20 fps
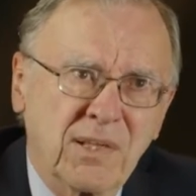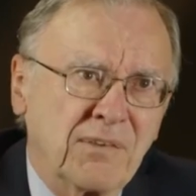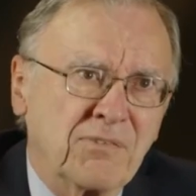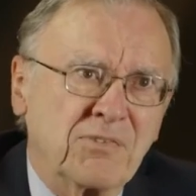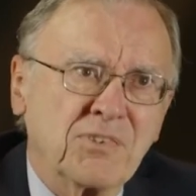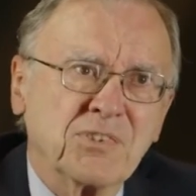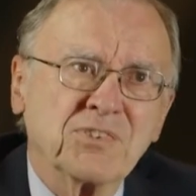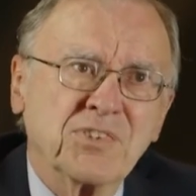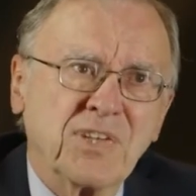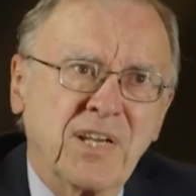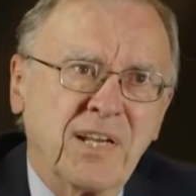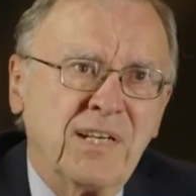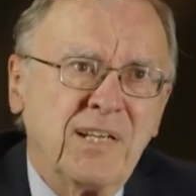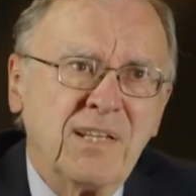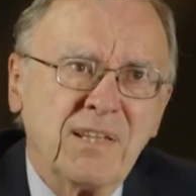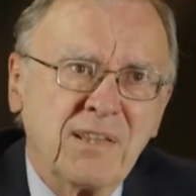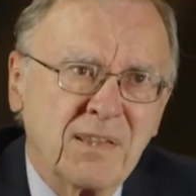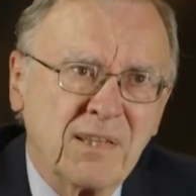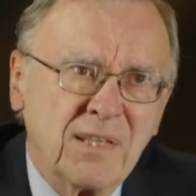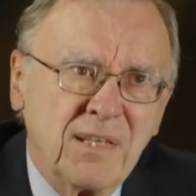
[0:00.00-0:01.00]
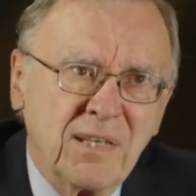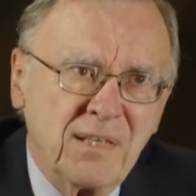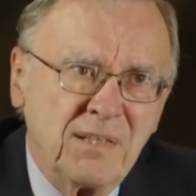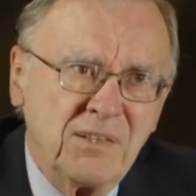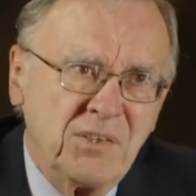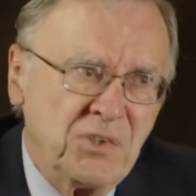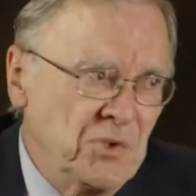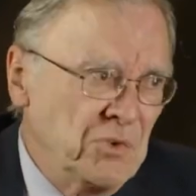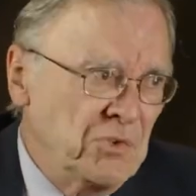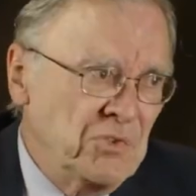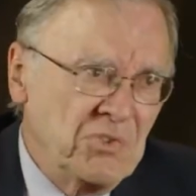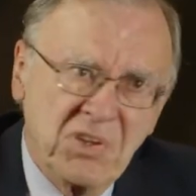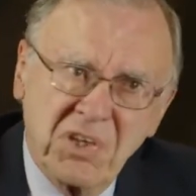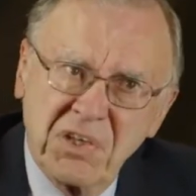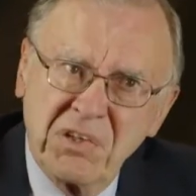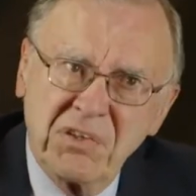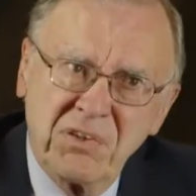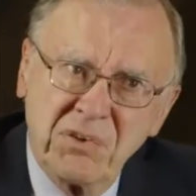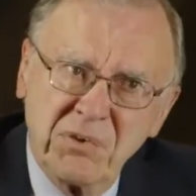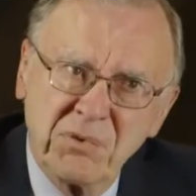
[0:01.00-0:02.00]
if there's anything you
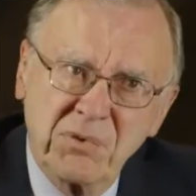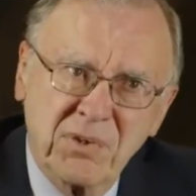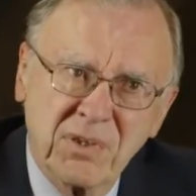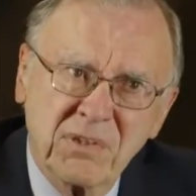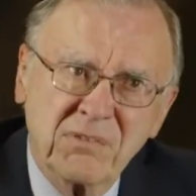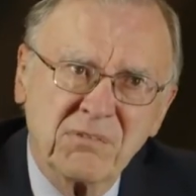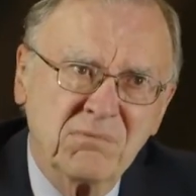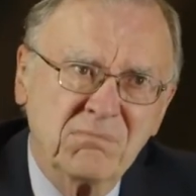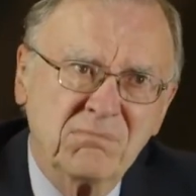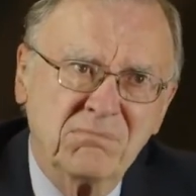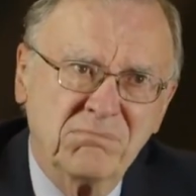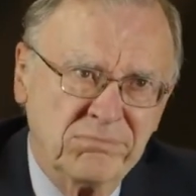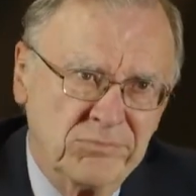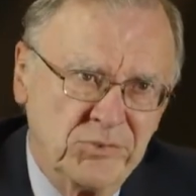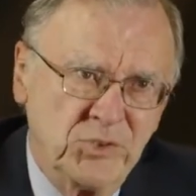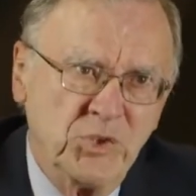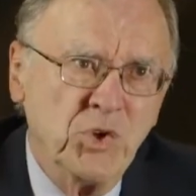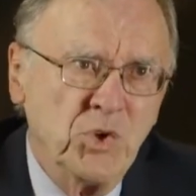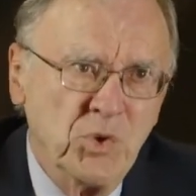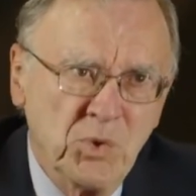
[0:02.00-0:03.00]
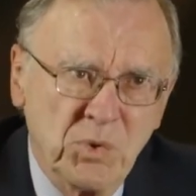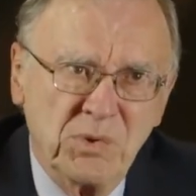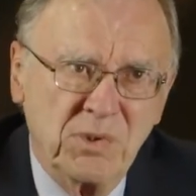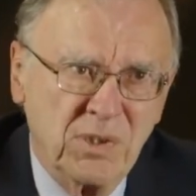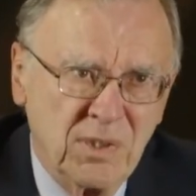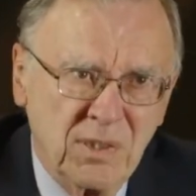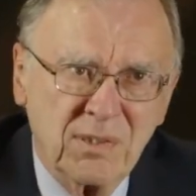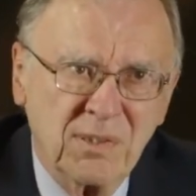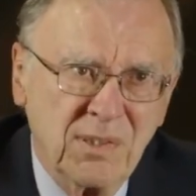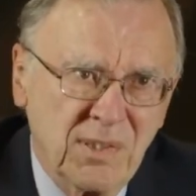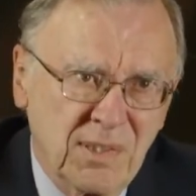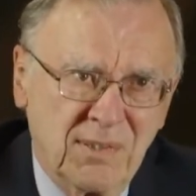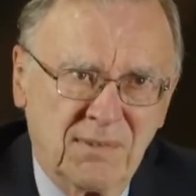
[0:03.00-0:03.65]
think you could do to